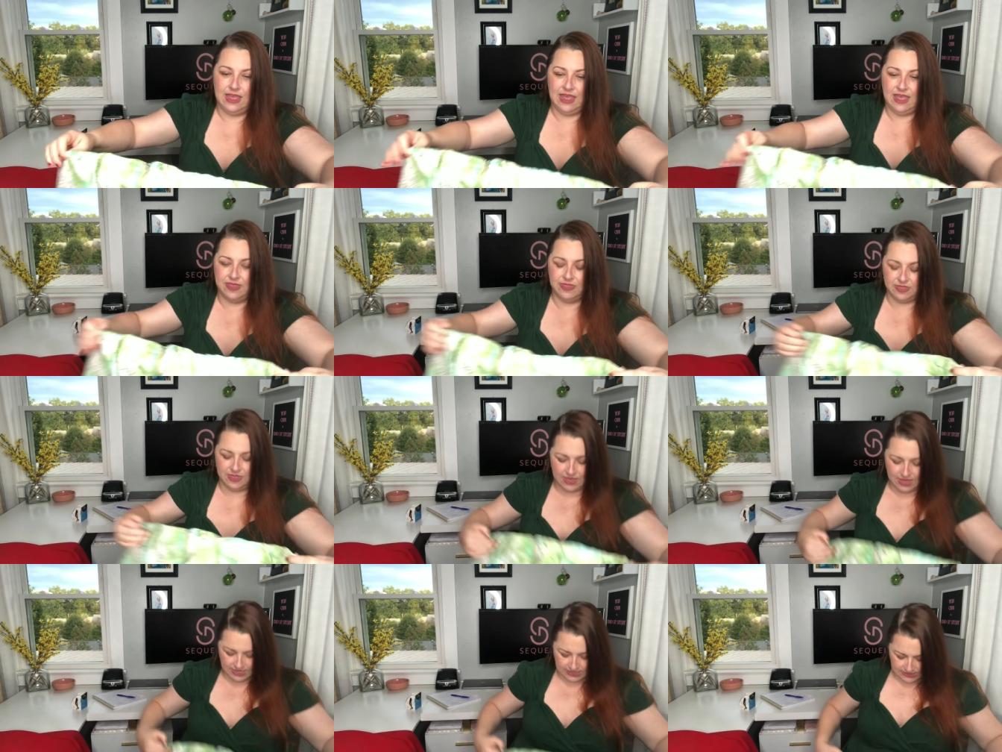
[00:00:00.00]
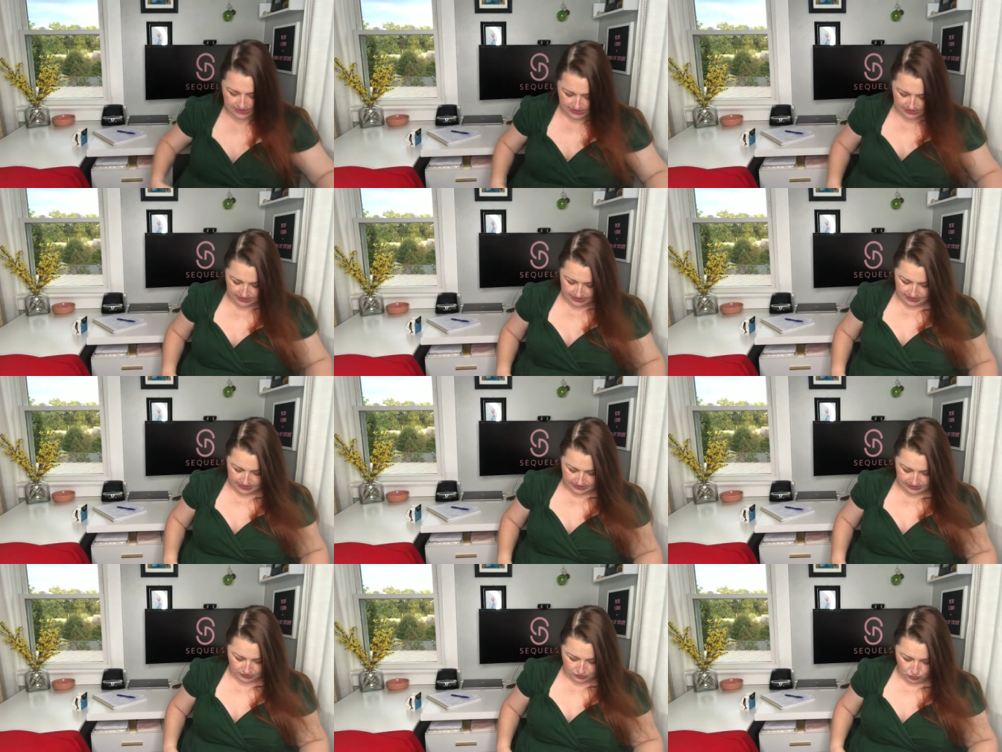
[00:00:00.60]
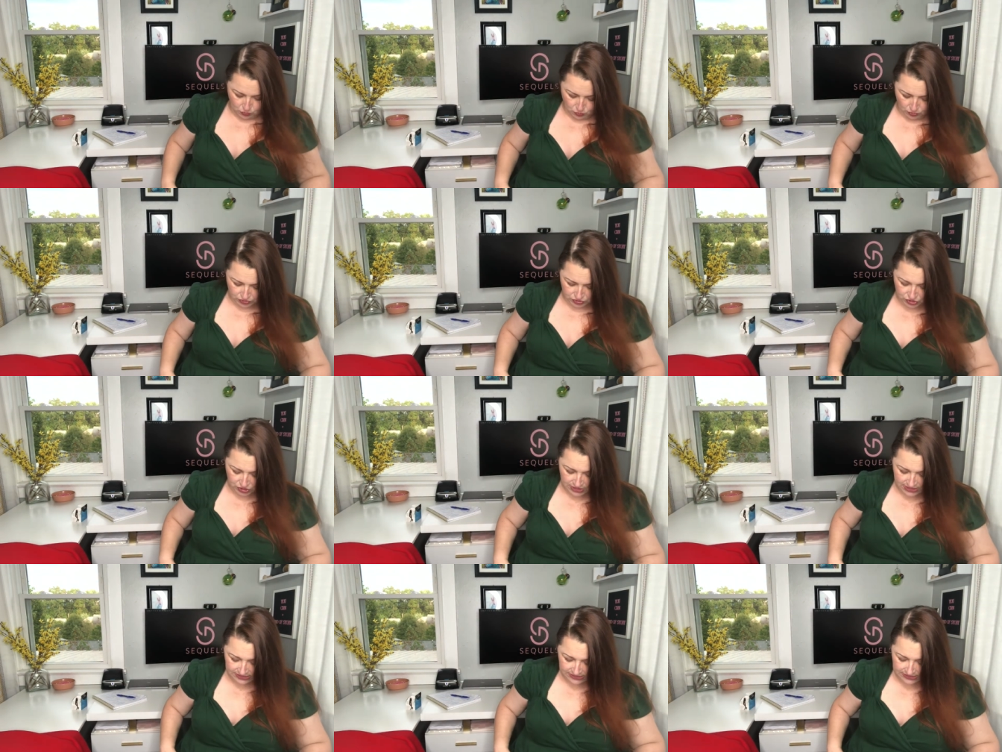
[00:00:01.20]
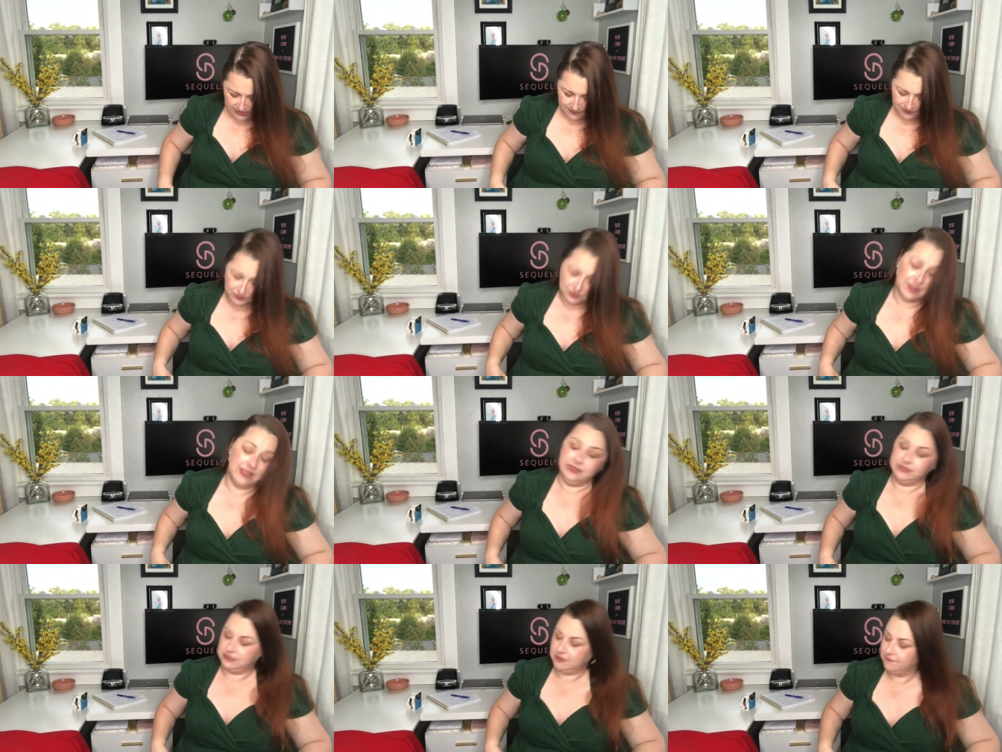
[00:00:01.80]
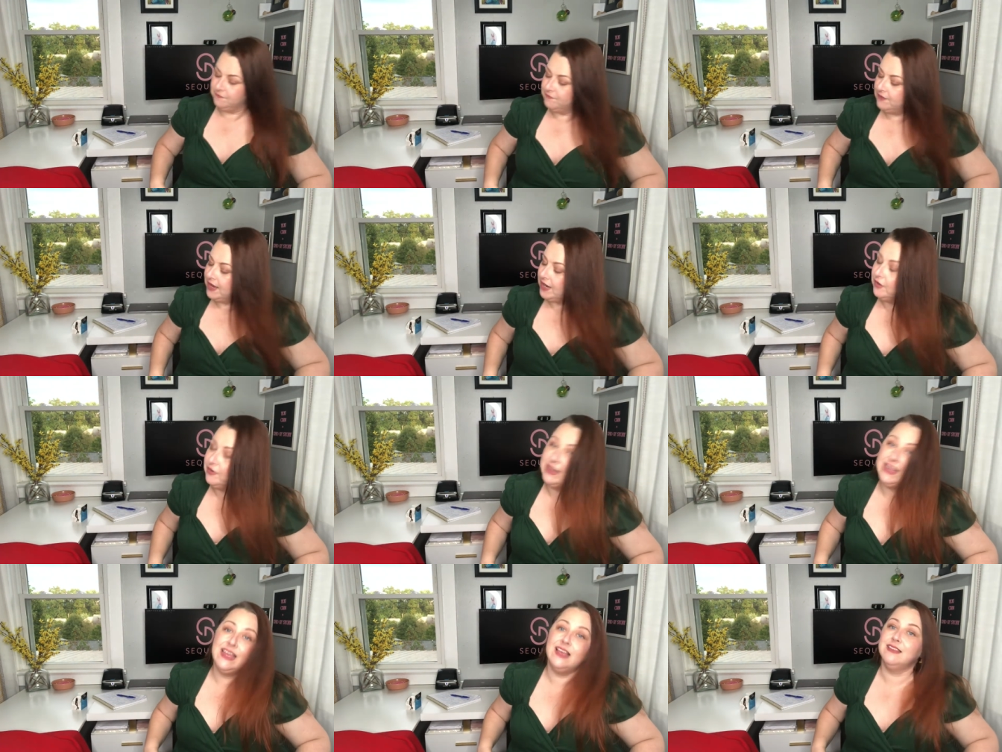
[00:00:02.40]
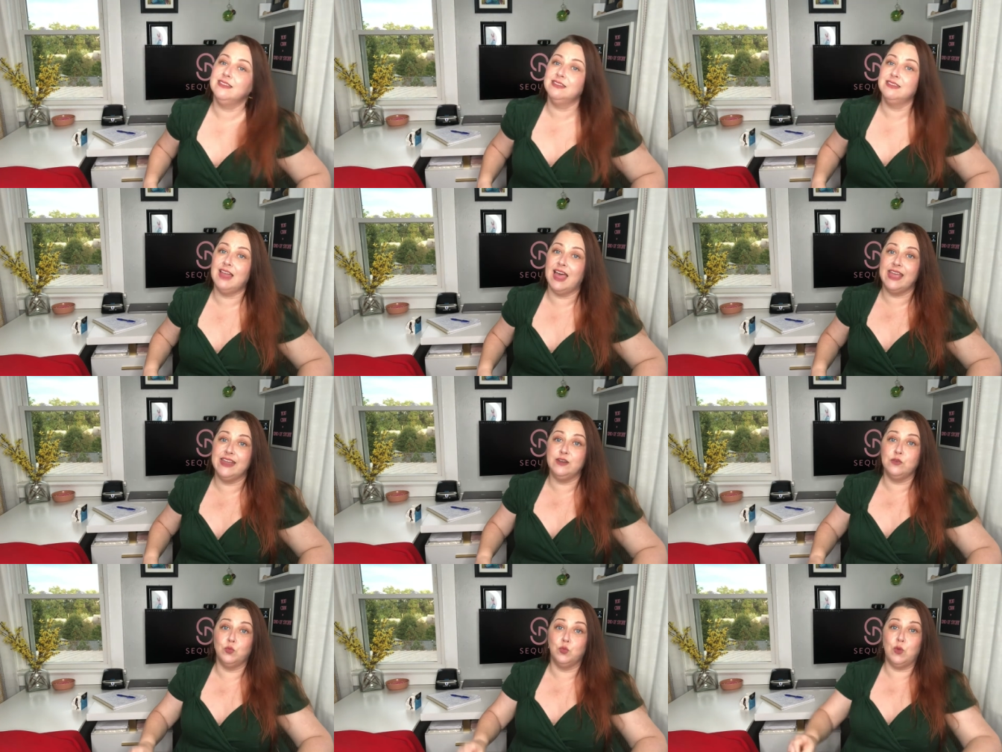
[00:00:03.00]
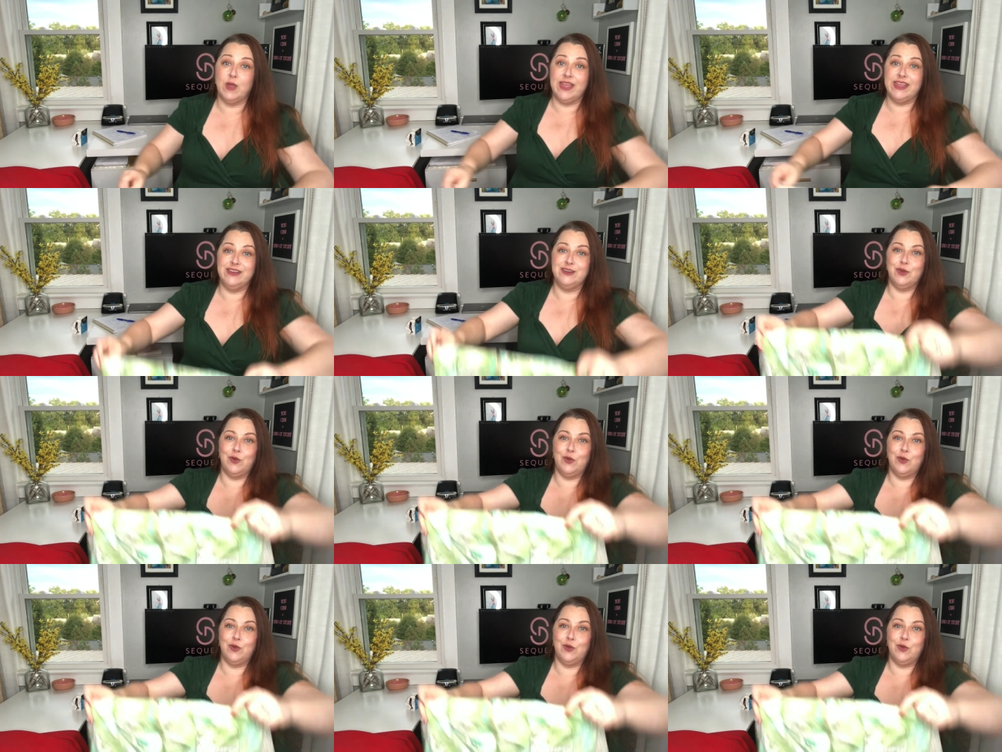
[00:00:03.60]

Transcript: And this is gorgeous. It's a very lightweight